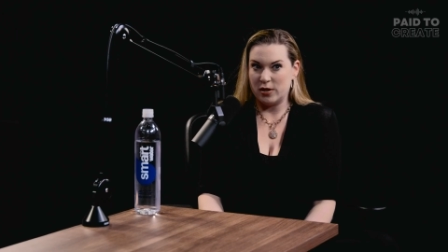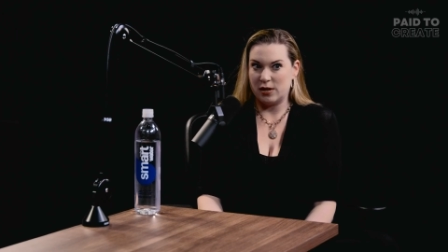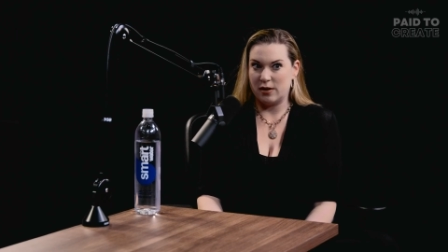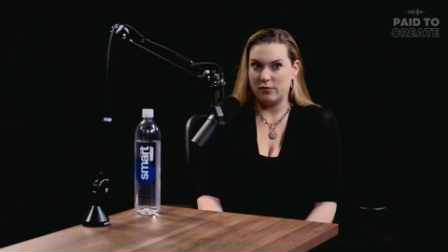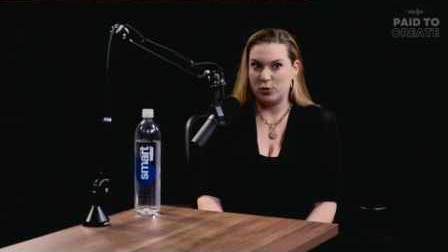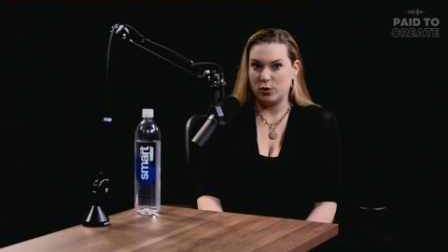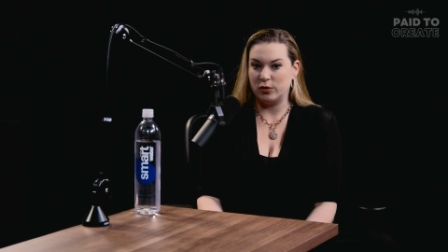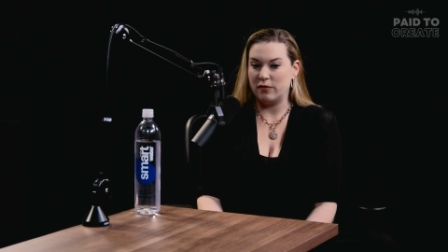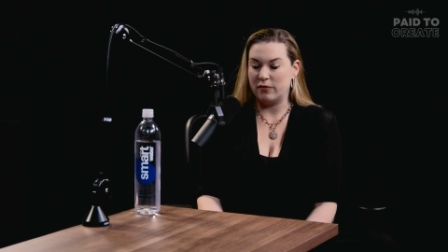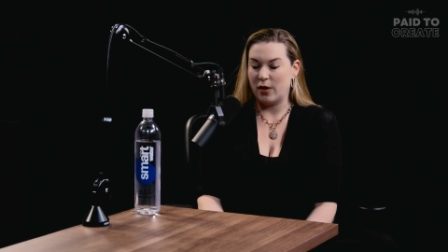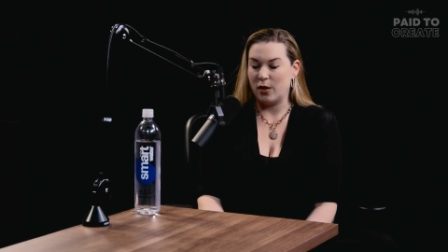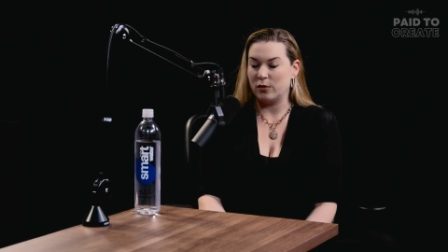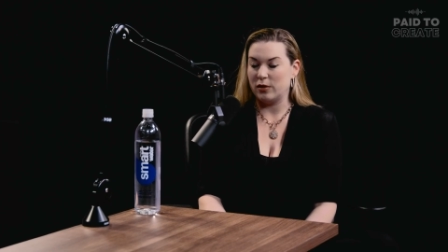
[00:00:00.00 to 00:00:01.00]
i've certainly
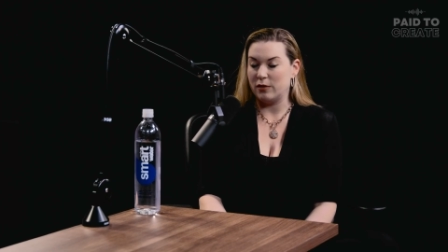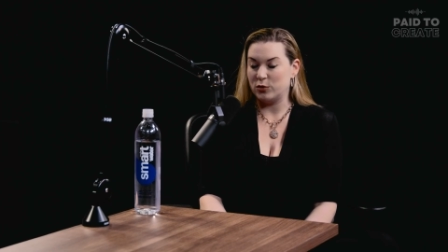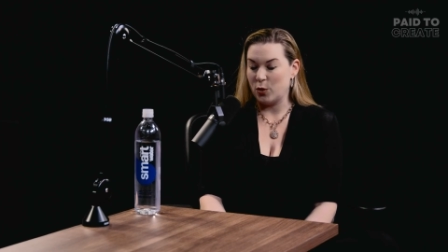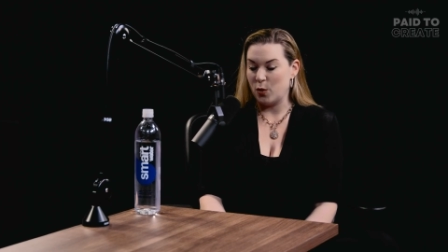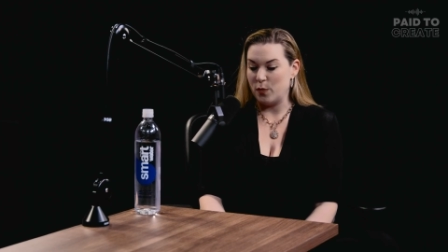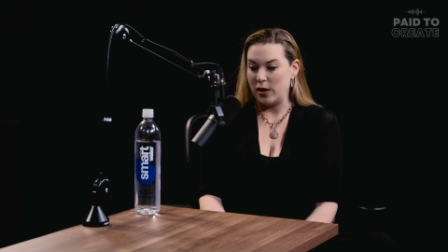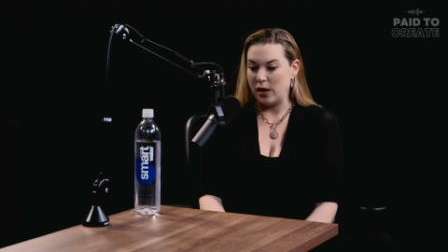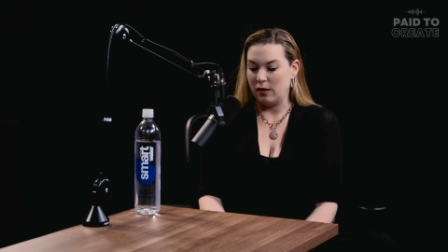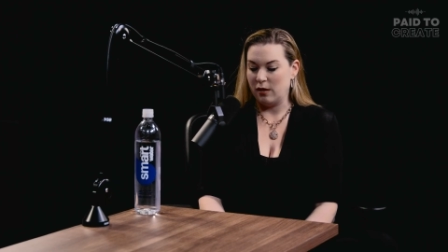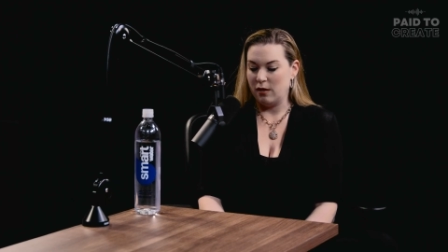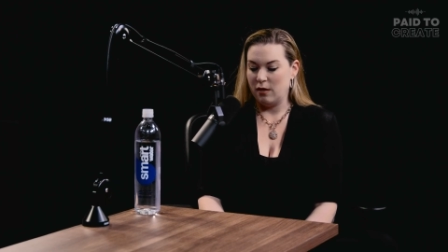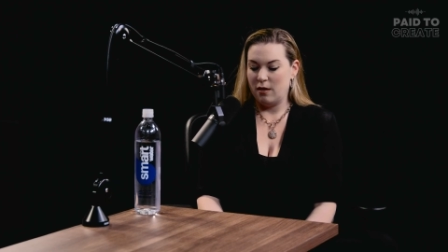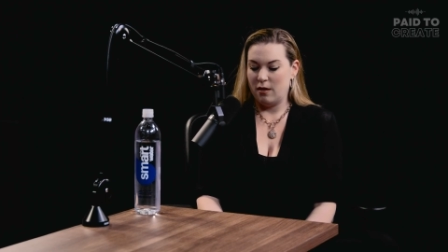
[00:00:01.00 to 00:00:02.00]
felt or they've told me
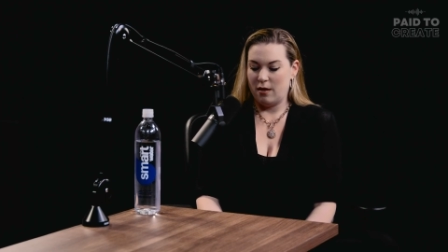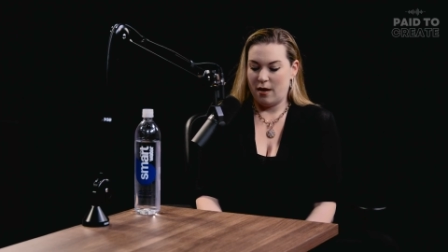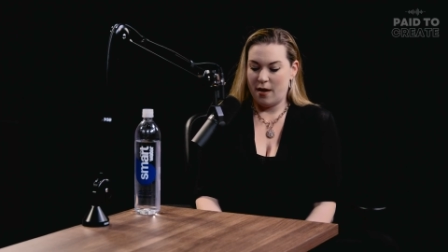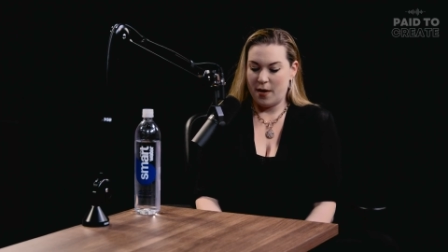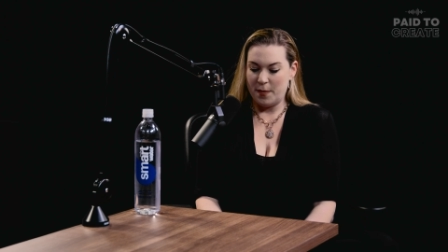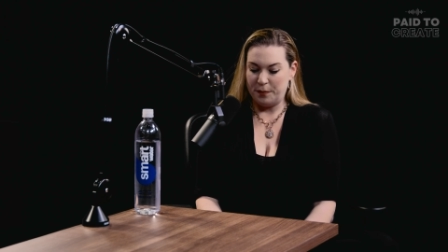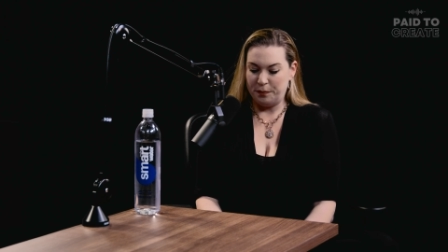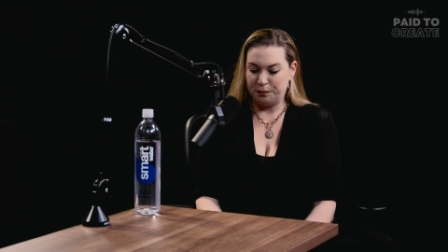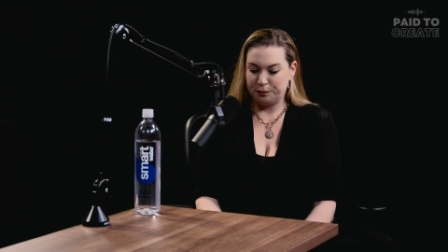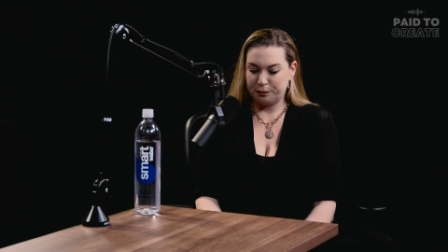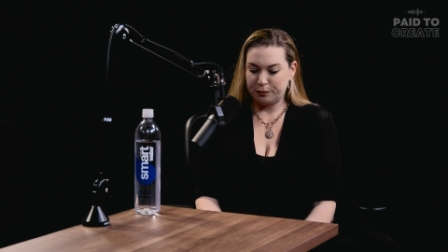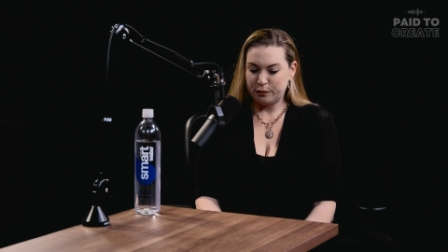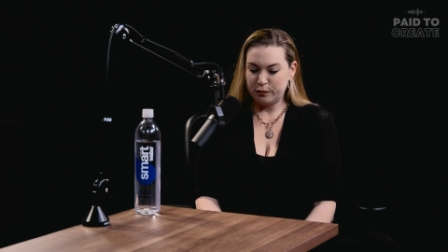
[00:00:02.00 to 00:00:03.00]
um,
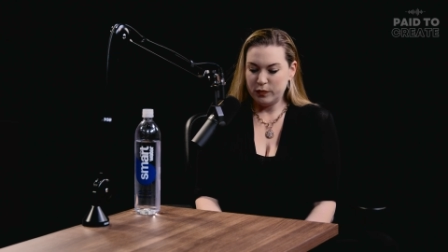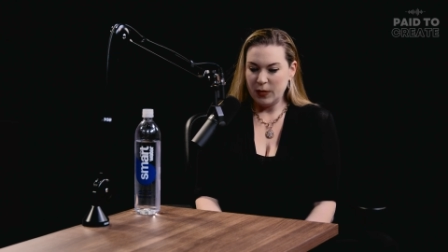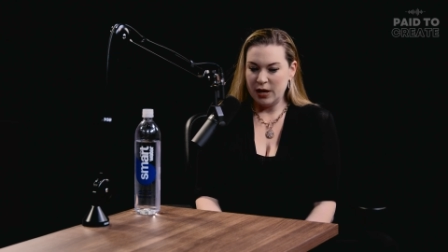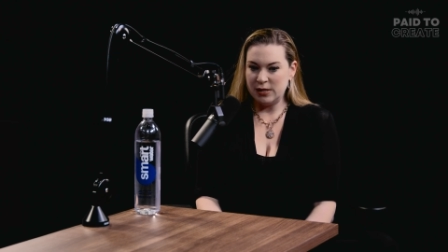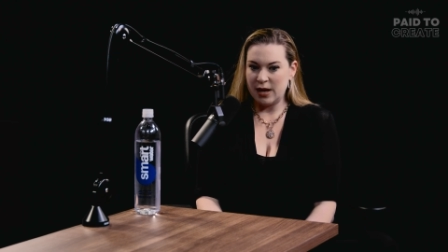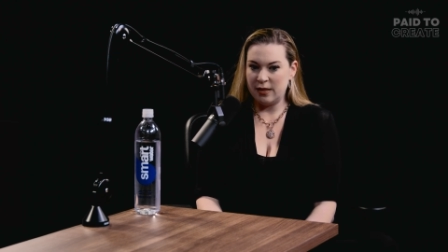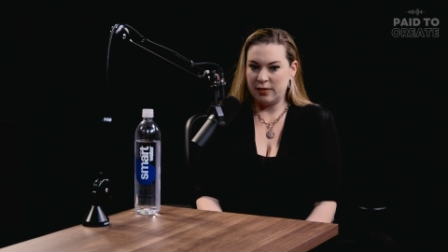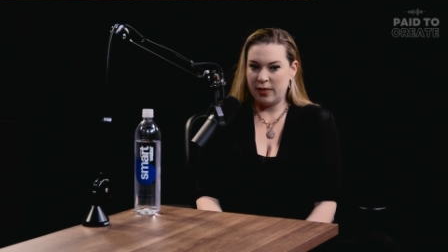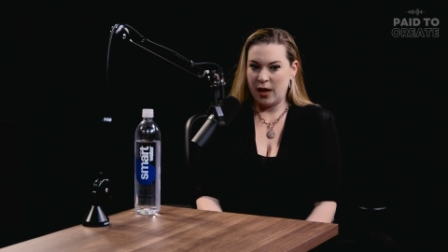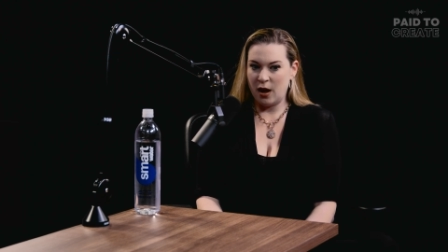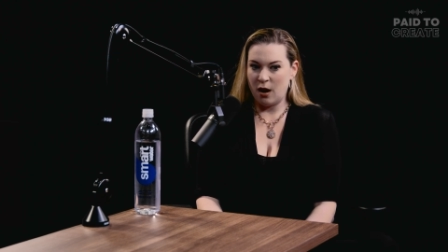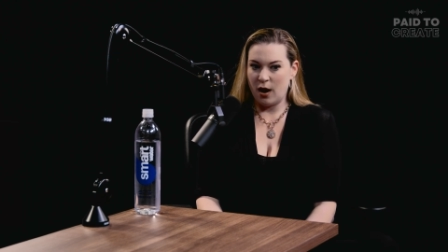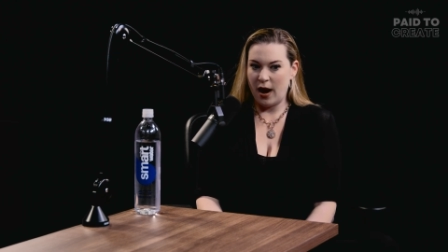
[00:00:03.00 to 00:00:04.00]
is that they
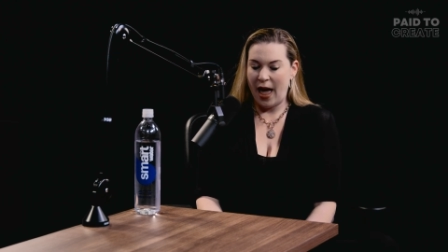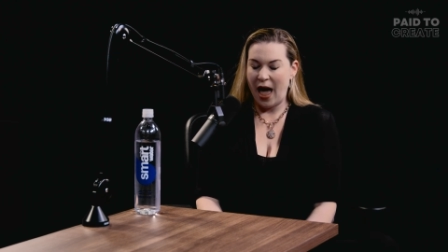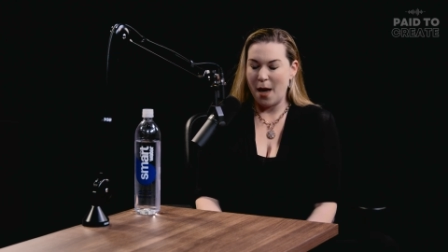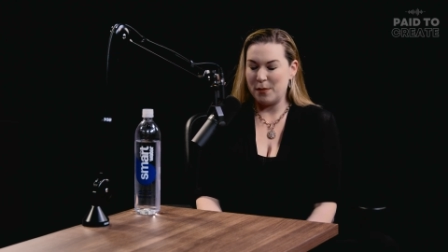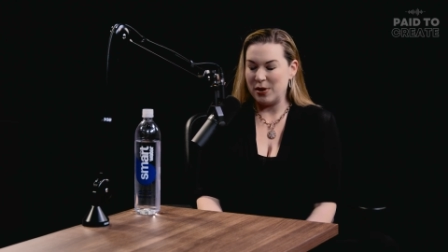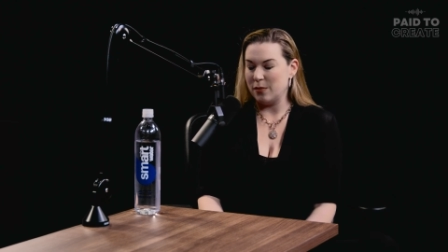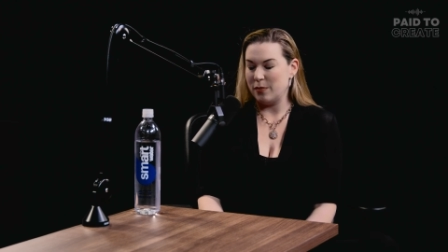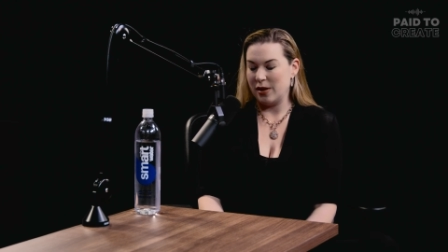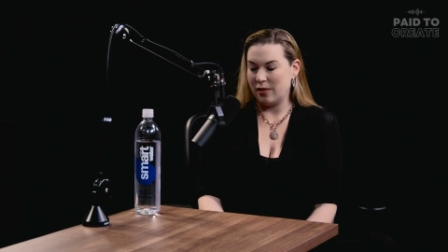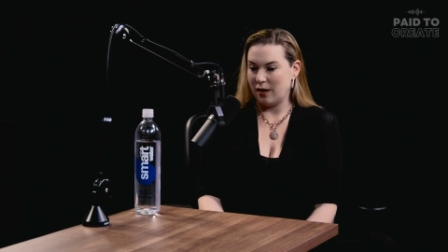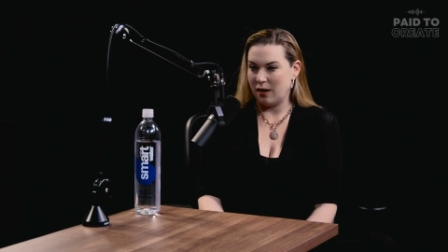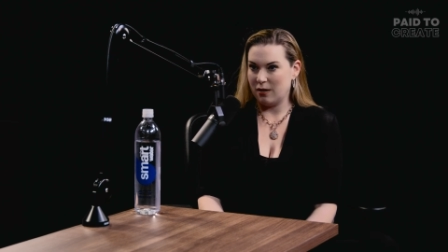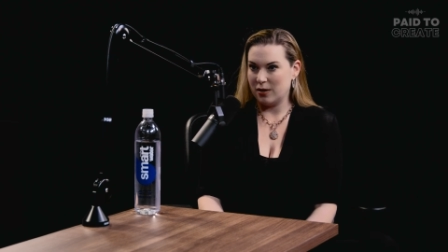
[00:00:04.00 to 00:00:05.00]
are happy to be
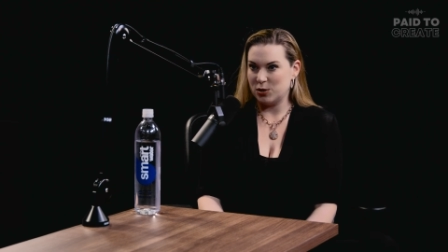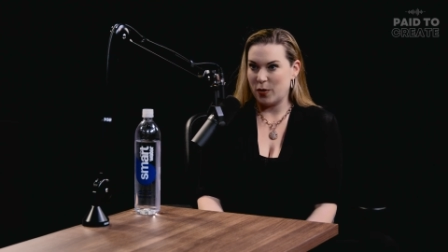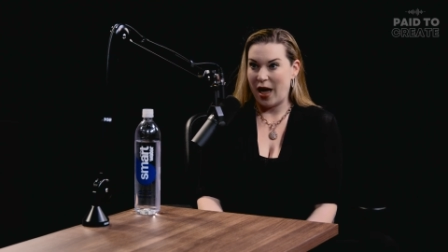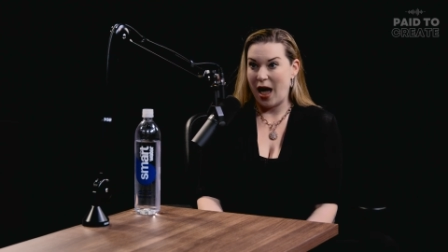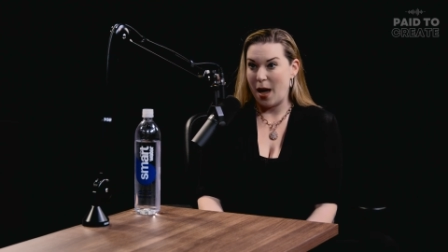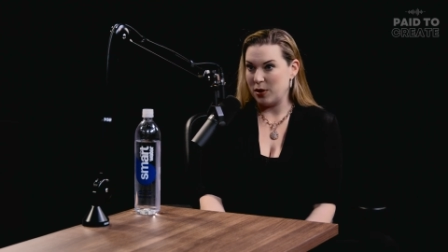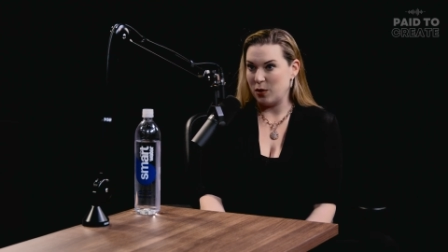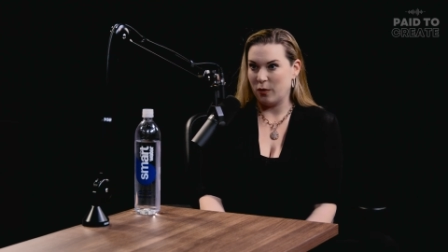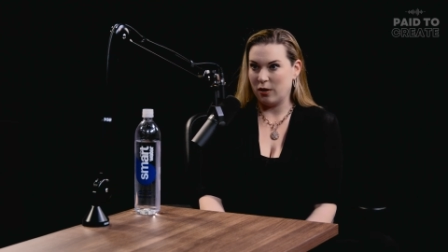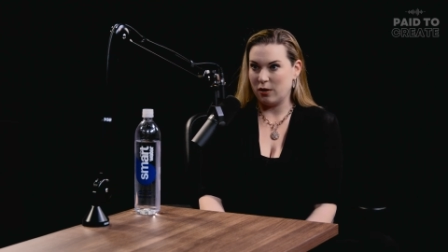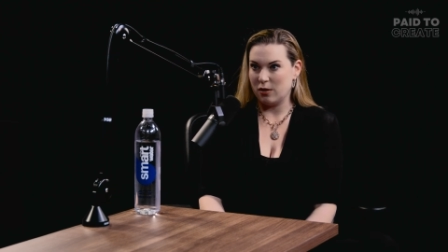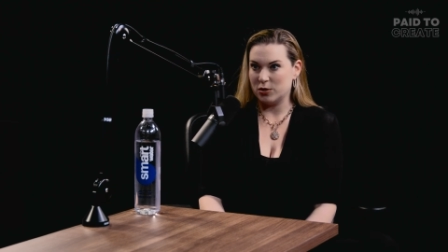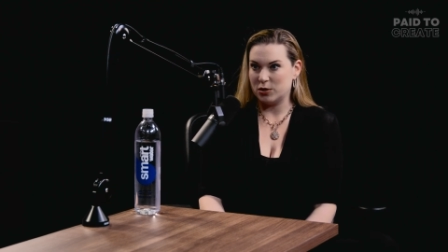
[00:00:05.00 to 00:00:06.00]
there. And so happy
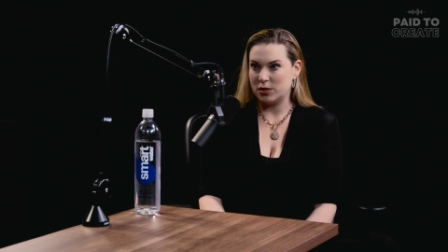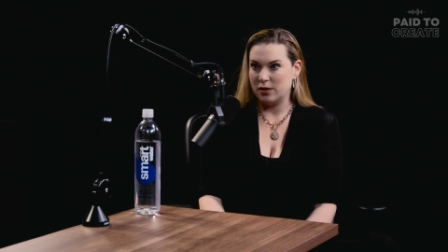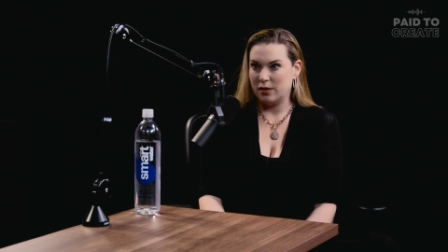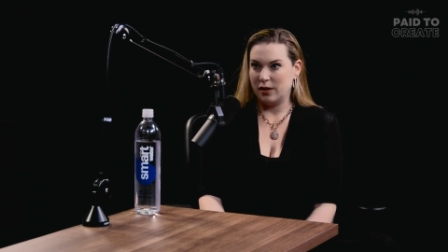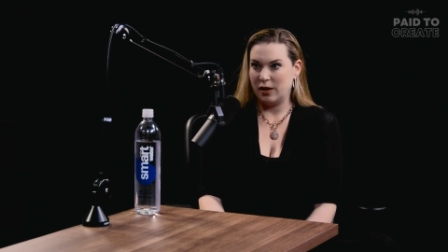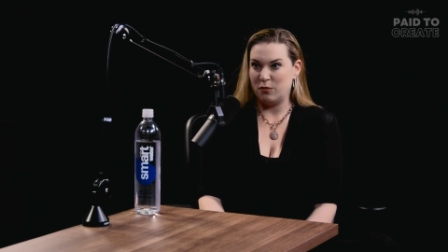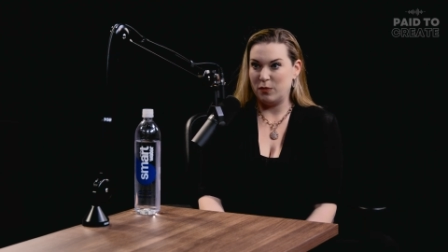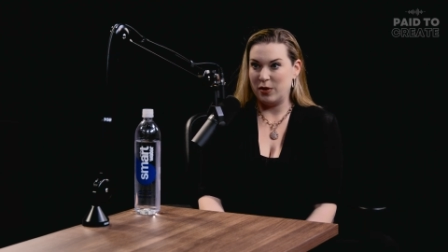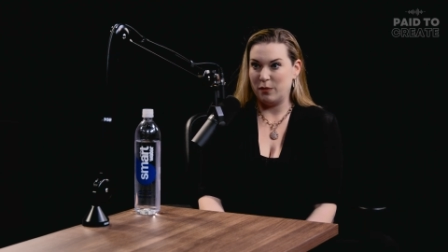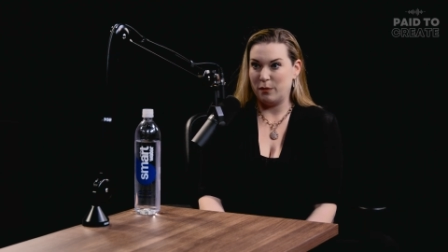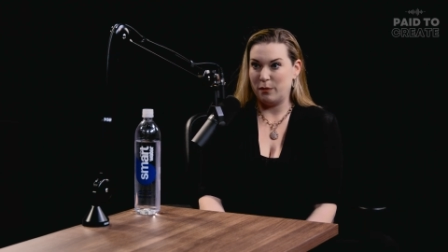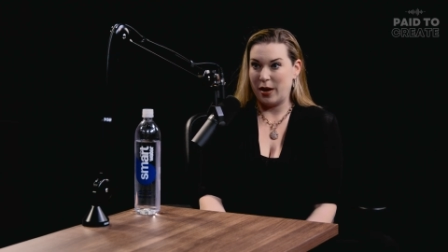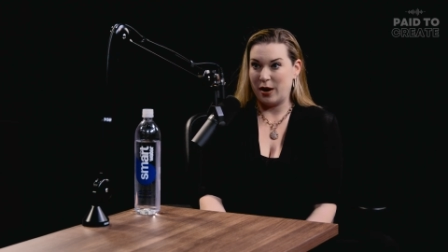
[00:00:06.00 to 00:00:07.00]
workers give me
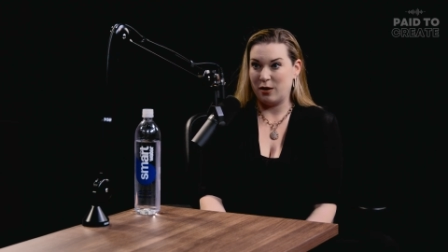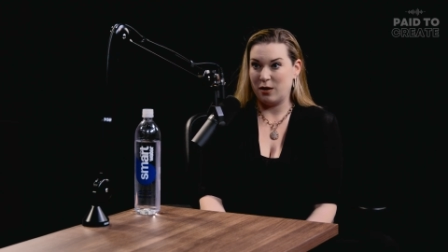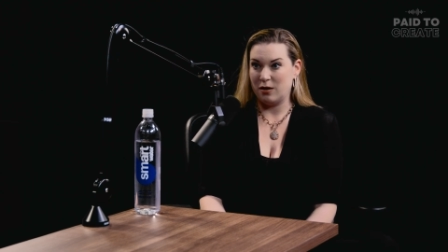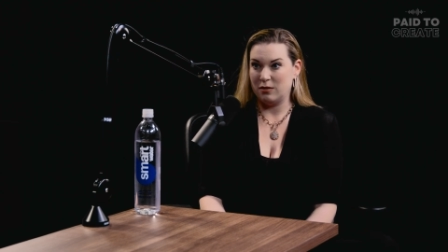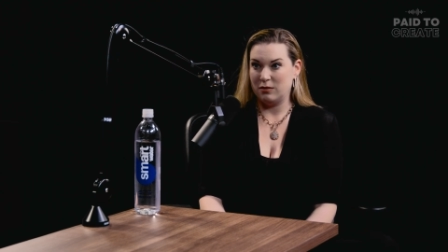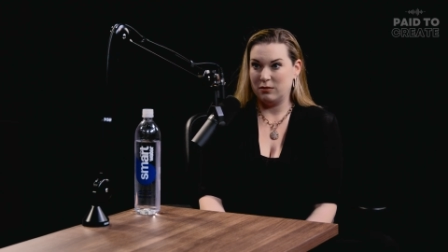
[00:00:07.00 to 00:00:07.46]
better